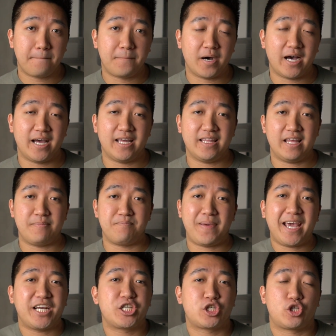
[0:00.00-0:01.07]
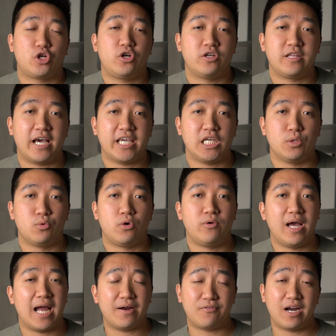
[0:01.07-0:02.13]
but it makes sure that you
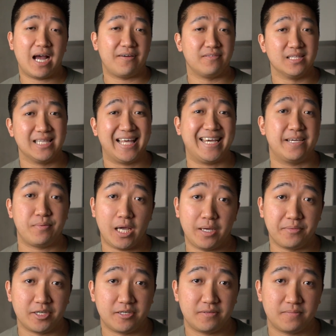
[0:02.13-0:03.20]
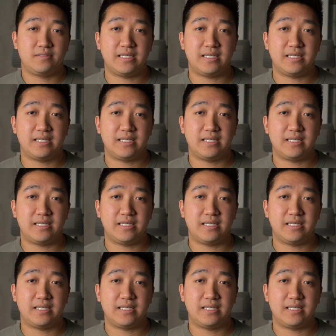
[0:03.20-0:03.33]
won't ever have a late payment.